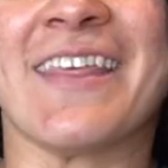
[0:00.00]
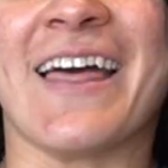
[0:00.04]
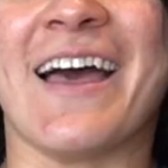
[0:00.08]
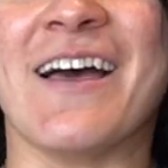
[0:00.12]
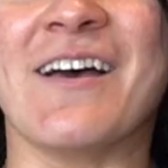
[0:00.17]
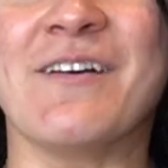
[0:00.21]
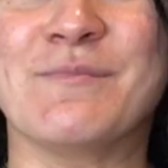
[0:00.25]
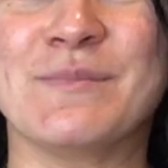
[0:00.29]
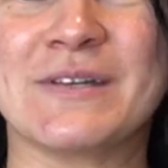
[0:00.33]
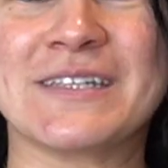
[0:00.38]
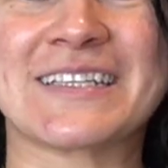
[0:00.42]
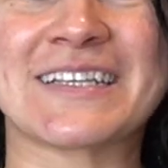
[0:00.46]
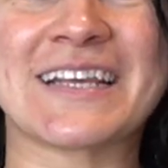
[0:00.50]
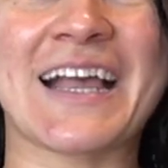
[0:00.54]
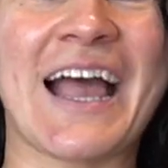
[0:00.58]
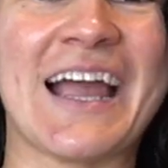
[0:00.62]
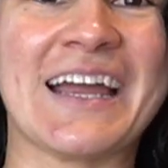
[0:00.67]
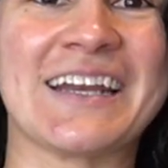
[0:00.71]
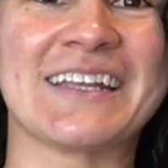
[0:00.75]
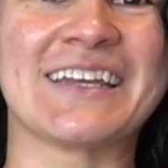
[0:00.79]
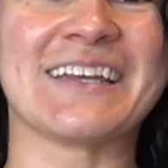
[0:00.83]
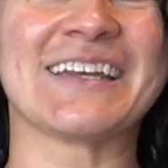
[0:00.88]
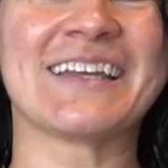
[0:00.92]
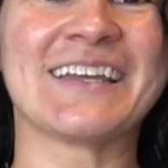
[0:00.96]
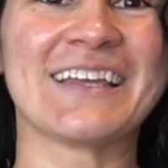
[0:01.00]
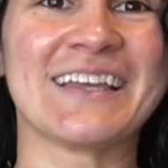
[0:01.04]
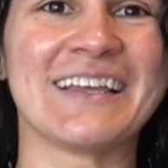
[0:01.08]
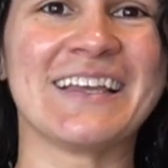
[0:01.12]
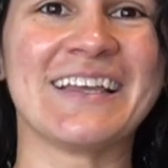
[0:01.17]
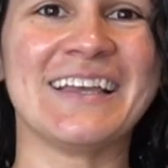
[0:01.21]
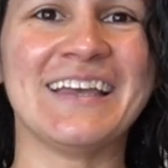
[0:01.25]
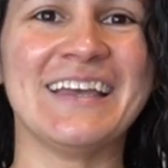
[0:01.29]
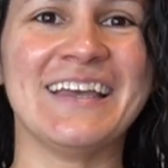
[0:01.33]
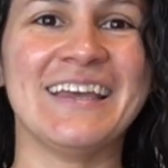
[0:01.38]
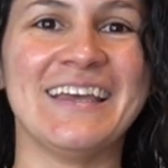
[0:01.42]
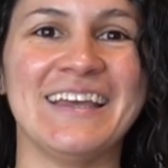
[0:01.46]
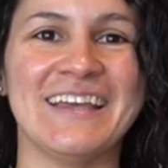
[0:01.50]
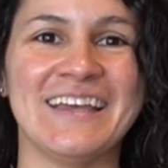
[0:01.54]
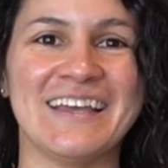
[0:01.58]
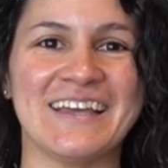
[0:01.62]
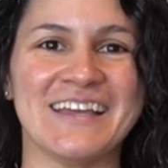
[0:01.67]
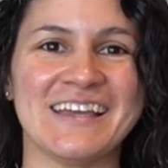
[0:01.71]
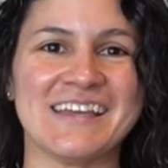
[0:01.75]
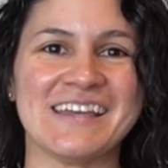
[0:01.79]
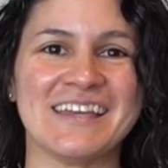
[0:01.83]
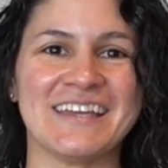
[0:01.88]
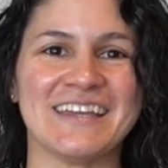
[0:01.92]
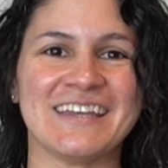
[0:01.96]
them. It's kind of,
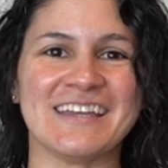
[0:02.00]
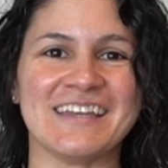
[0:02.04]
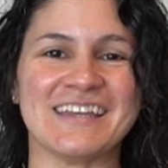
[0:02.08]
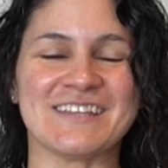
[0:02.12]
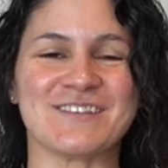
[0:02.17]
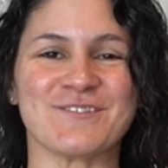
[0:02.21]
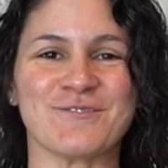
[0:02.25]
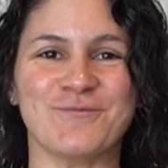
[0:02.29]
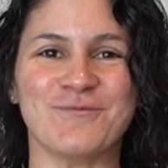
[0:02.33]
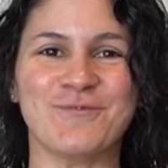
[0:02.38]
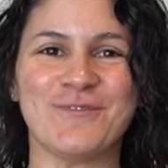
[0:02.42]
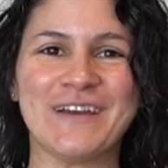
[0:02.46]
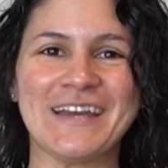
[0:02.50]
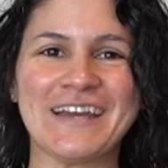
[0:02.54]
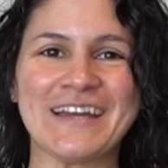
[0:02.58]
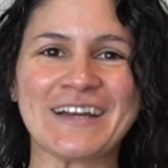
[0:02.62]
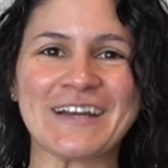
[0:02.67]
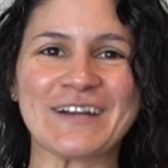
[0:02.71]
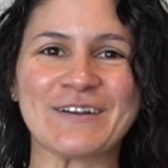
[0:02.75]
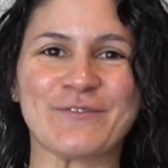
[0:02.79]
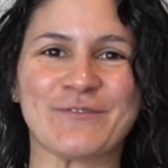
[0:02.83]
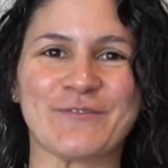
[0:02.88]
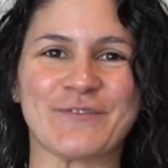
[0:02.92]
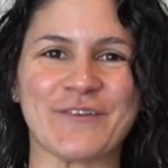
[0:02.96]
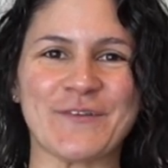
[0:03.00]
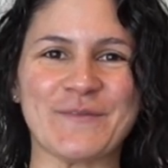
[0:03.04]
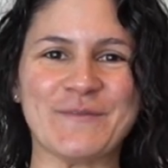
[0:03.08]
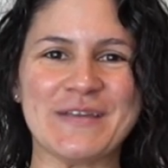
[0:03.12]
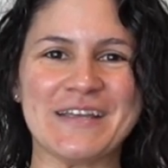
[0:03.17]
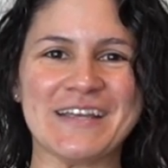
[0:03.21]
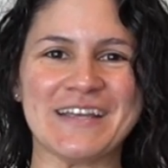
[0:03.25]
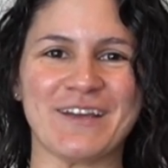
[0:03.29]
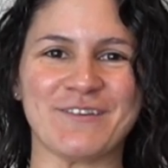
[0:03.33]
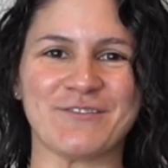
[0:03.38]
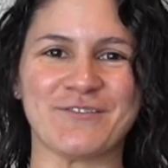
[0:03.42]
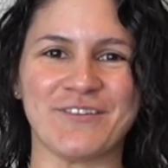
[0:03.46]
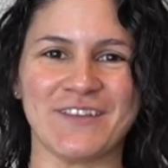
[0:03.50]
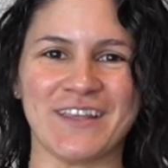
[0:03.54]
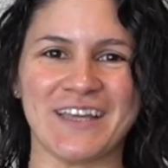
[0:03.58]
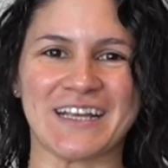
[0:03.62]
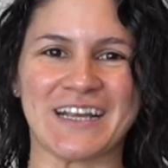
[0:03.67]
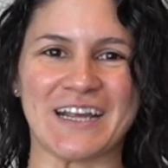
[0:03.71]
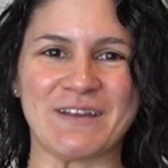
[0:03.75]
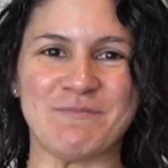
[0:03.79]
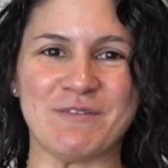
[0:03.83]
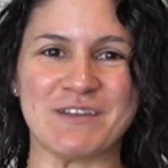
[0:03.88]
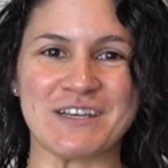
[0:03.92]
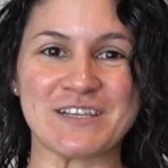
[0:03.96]
it's weird for me. I feel
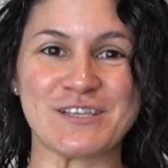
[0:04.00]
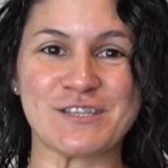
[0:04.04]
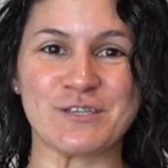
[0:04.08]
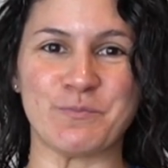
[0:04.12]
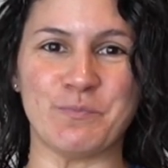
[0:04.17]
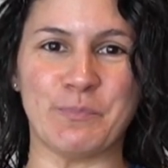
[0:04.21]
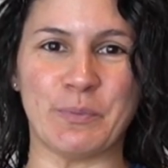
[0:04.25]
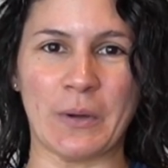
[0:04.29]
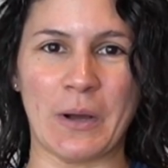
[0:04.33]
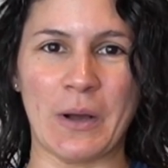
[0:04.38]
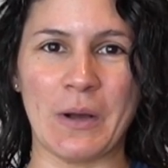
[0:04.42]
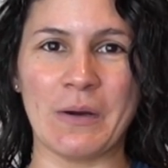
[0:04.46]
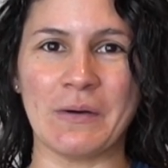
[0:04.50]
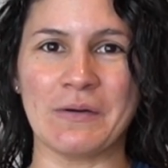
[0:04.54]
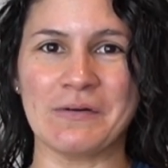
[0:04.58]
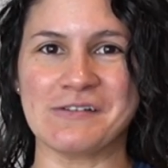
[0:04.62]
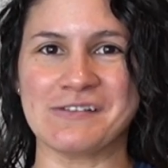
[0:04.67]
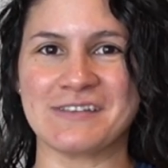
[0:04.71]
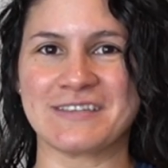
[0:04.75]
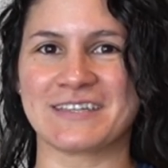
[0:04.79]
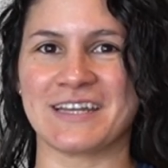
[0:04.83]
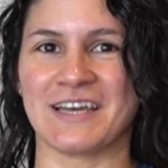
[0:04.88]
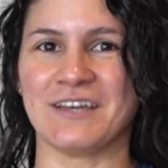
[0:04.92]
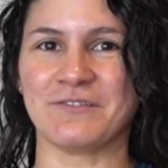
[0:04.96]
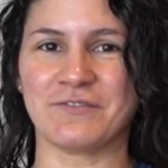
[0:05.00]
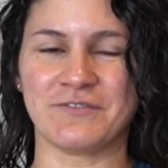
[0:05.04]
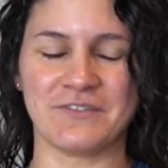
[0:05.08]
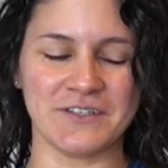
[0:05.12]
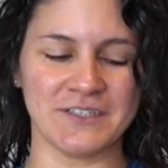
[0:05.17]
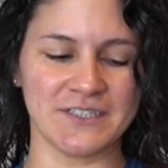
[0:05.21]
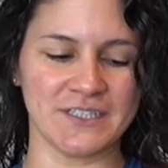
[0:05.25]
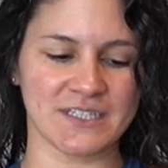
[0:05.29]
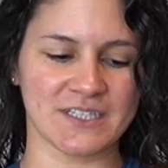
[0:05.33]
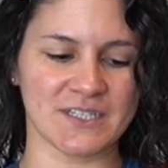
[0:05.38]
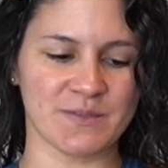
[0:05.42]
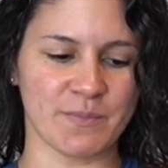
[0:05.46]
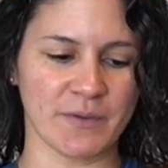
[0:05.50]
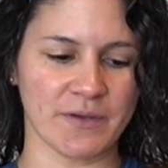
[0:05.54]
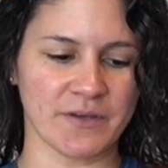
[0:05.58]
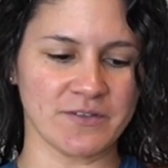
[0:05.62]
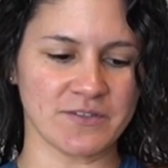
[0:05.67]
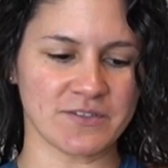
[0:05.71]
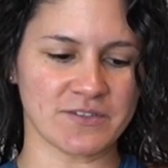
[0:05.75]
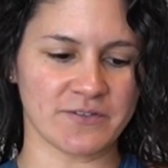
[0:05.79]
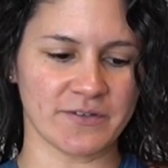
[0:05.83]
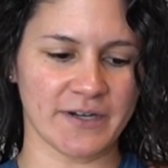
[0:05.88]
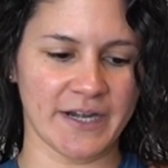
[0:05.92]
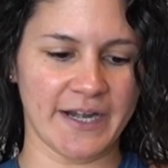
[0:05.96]
like I'm exposed. I feel
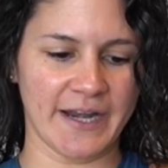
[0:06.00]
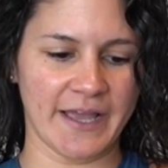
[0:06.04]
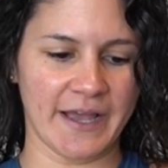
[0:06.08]
exposed right